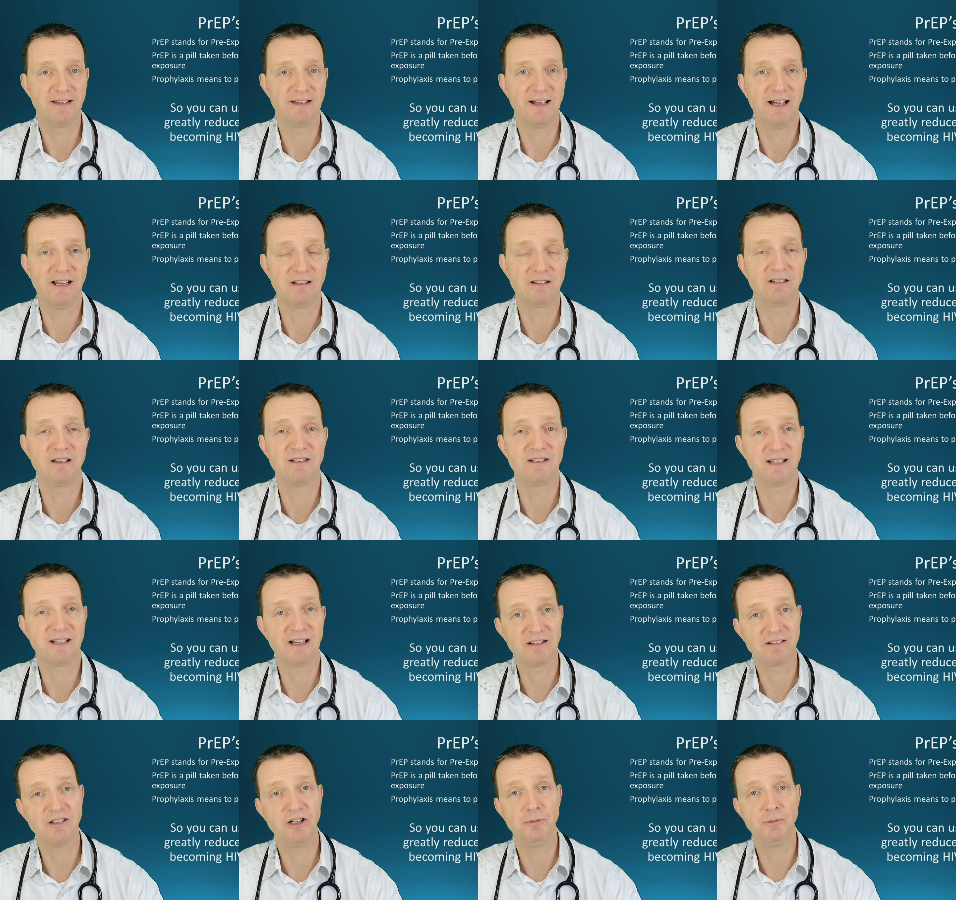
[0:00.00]
that
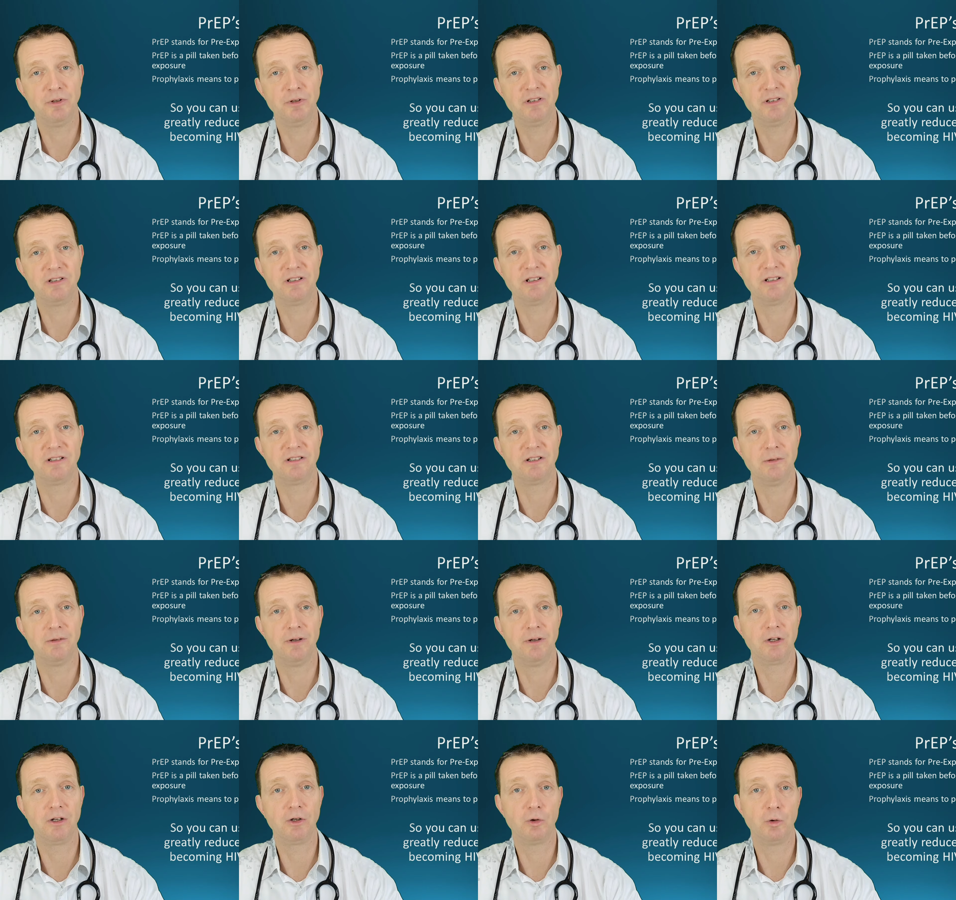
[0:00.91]
attacks the immune
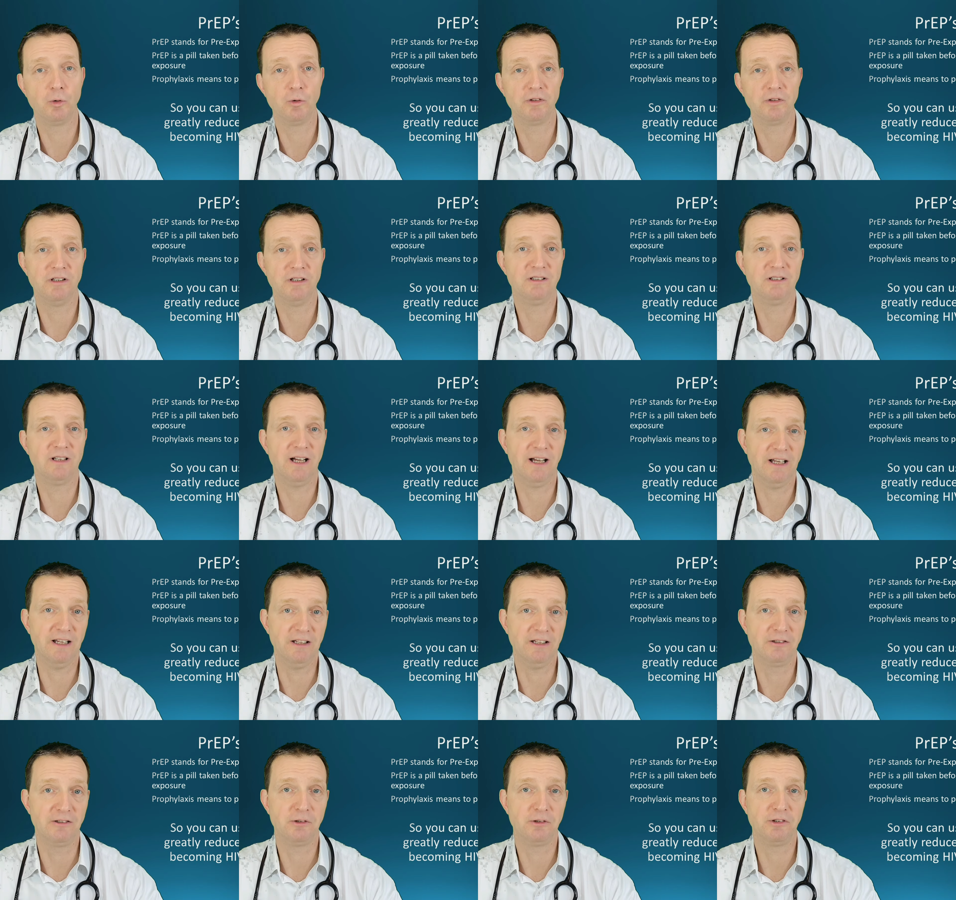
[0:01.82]
system and causes
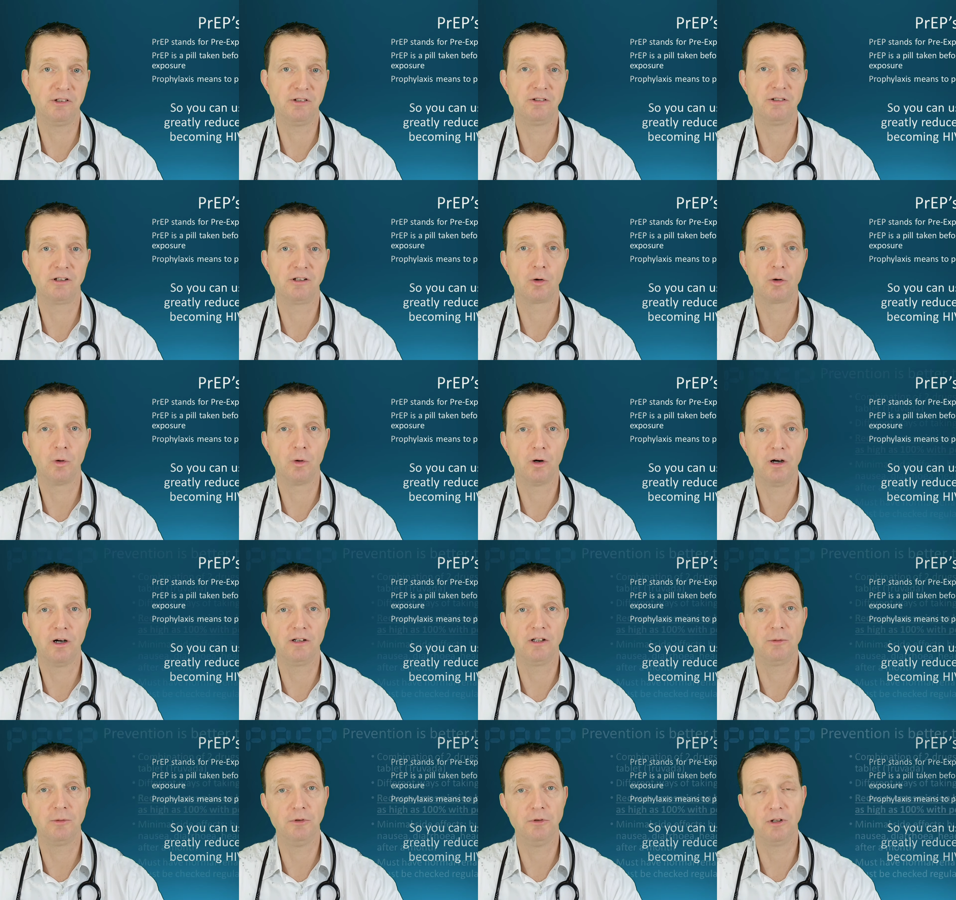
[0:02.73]
AIDS, which is
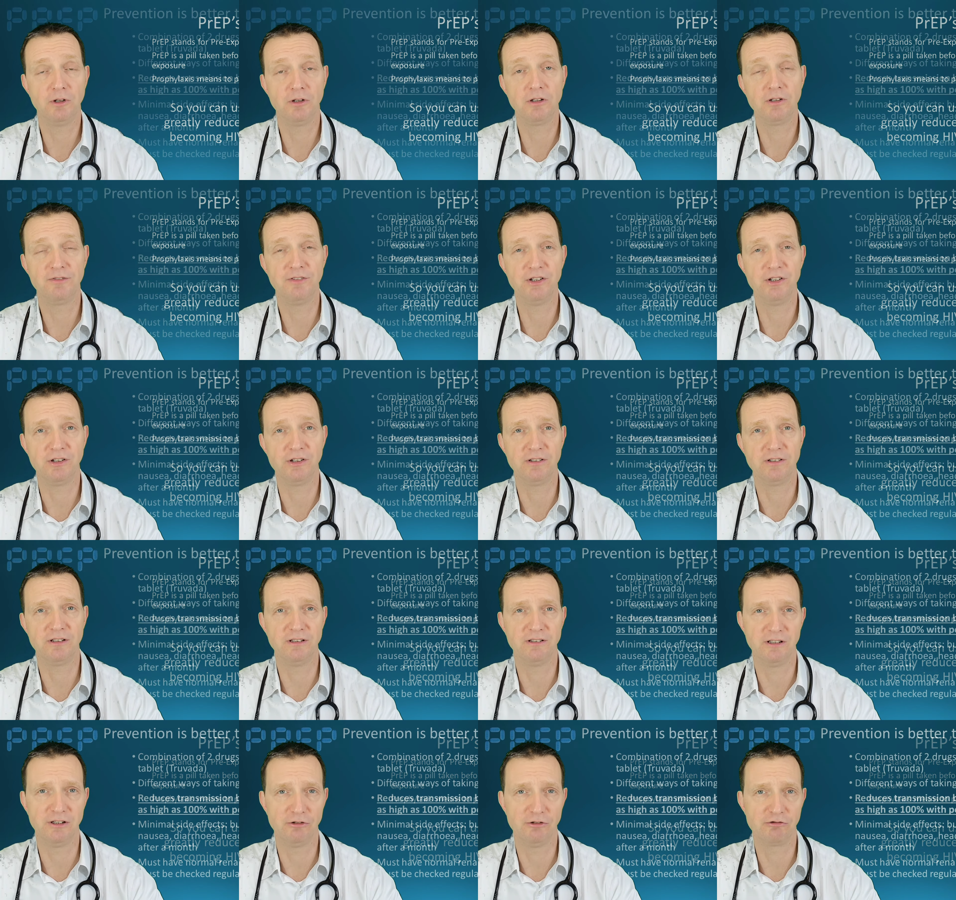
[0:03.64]
acquired
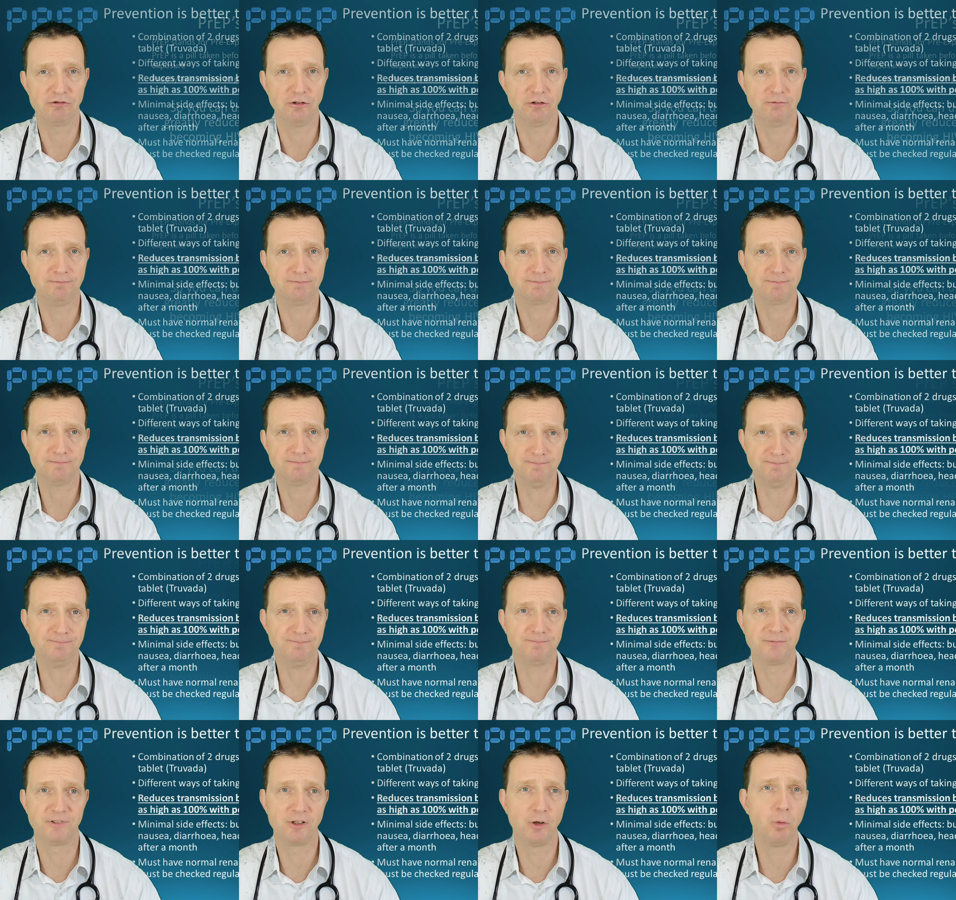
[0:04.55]
immunodeficiency syndrome
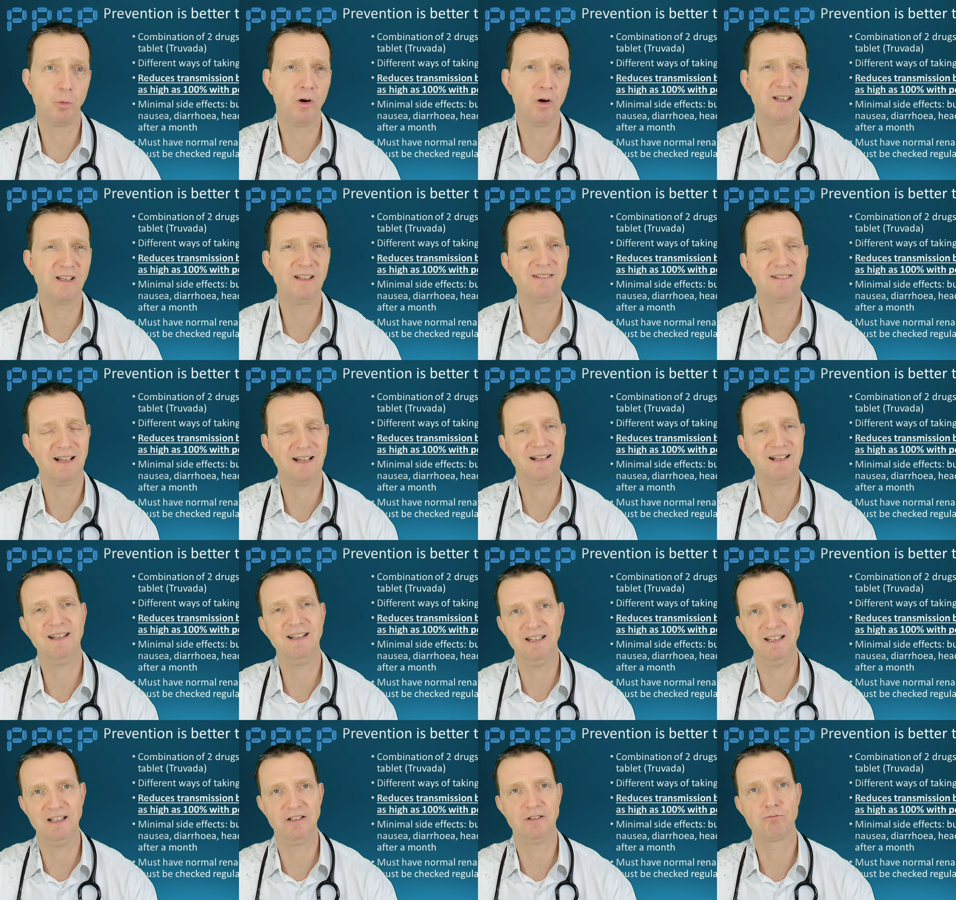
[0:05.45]
so, what
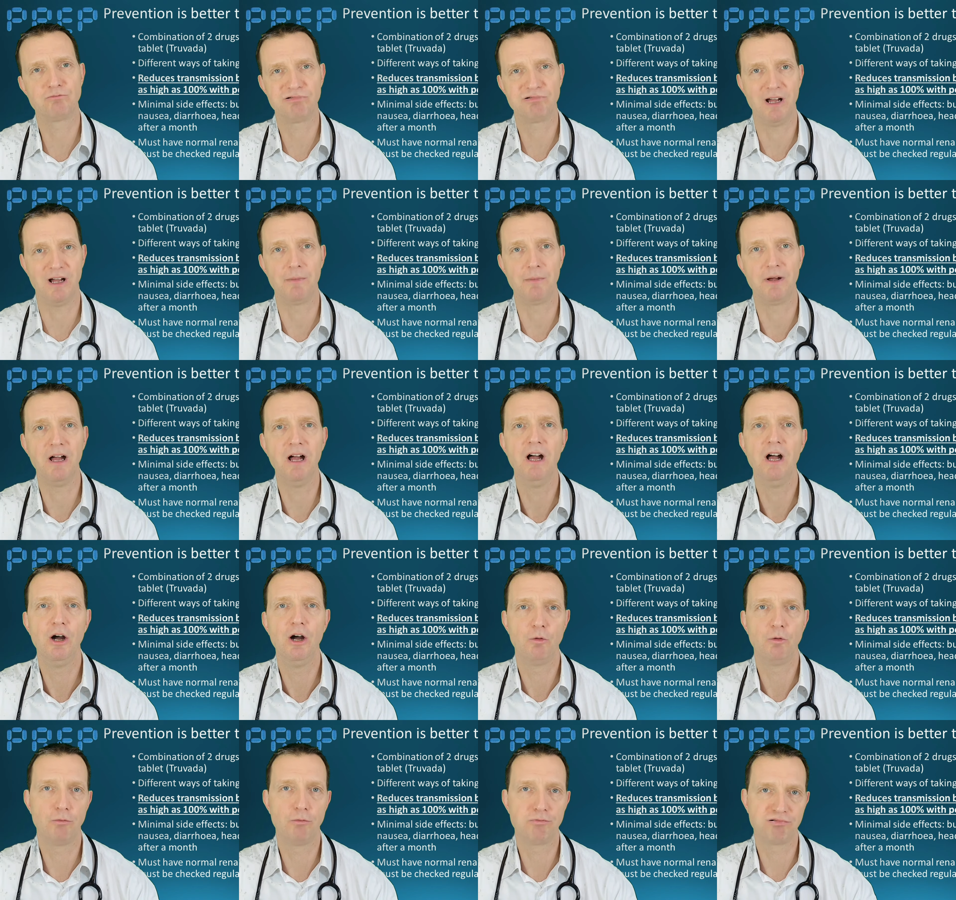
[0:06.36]
exactly is PrEP?
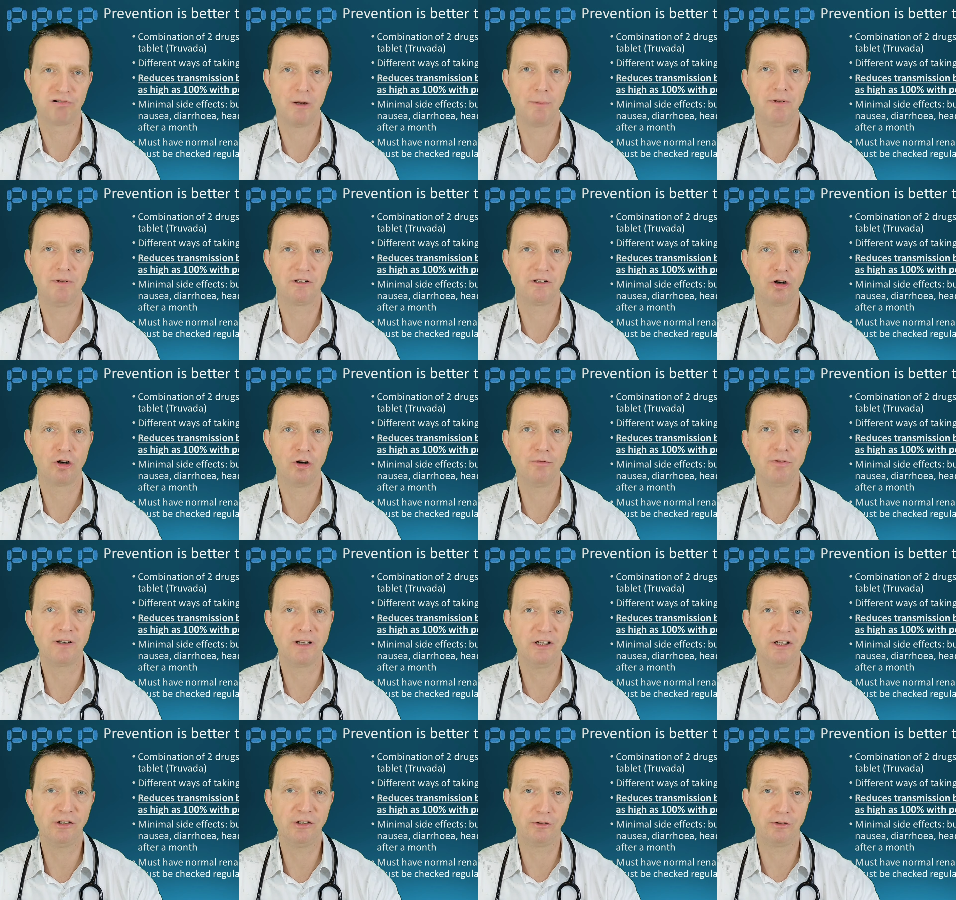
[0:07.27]
Well, PrEP is a
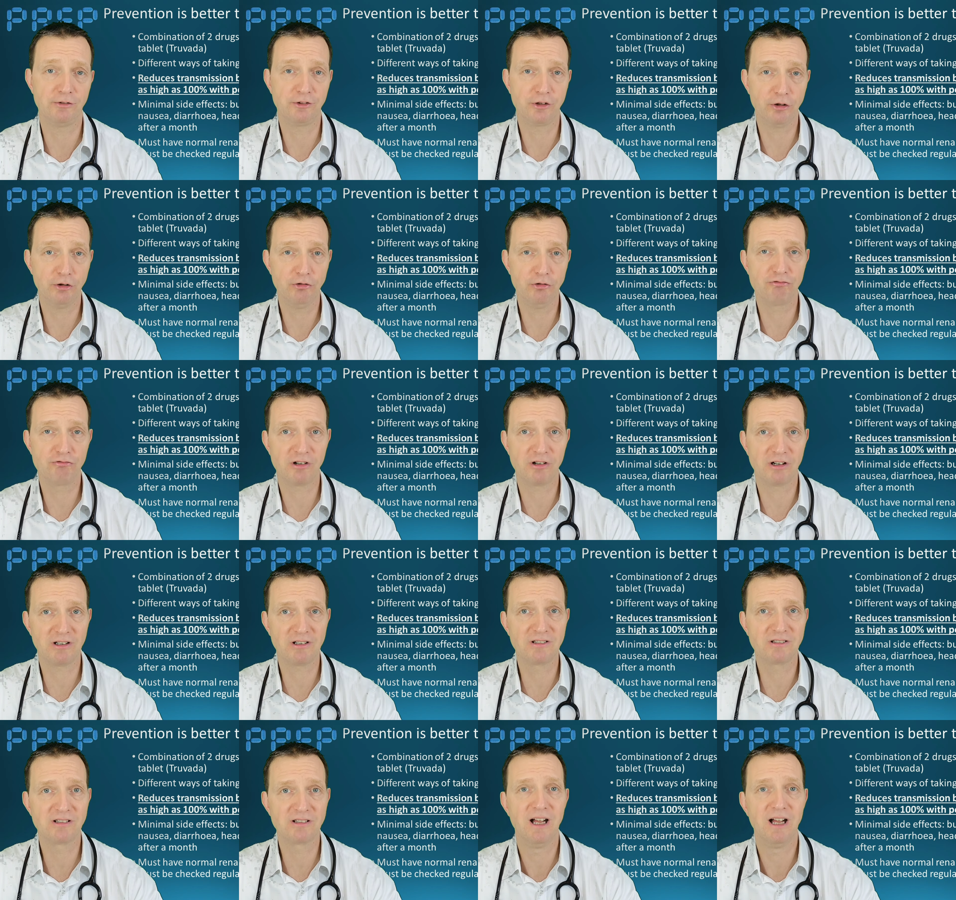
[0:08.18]
combination of two
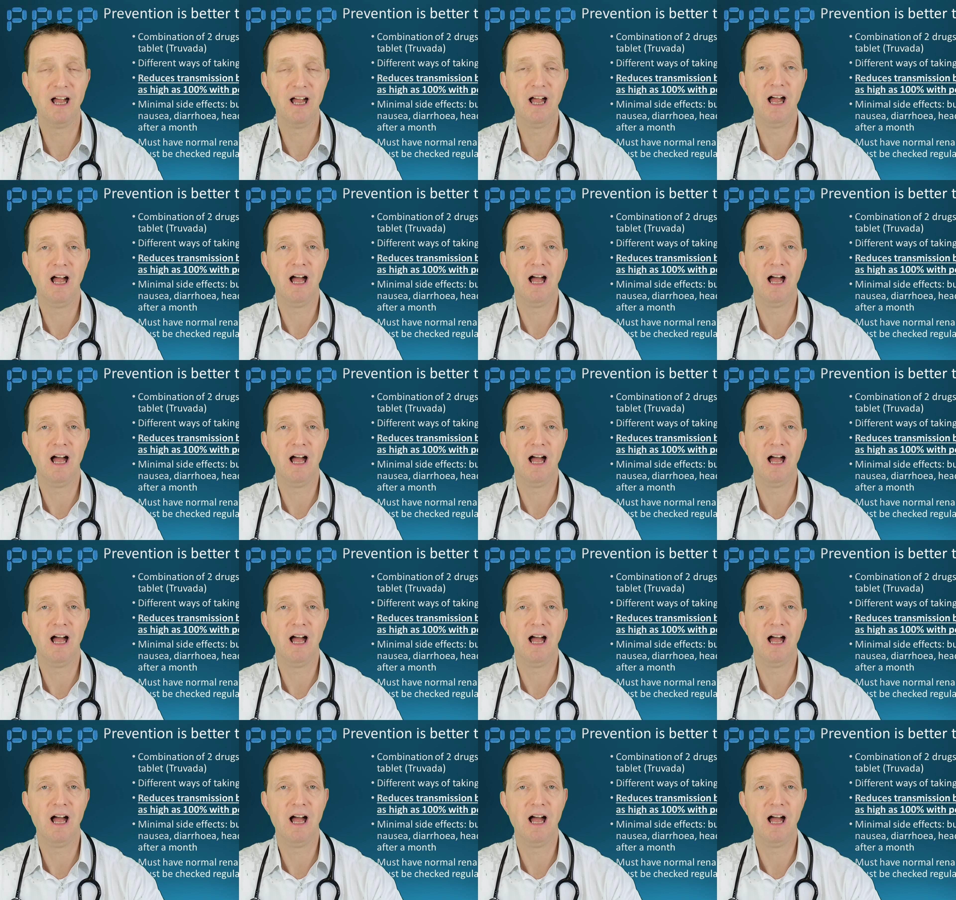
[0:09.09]
drugs,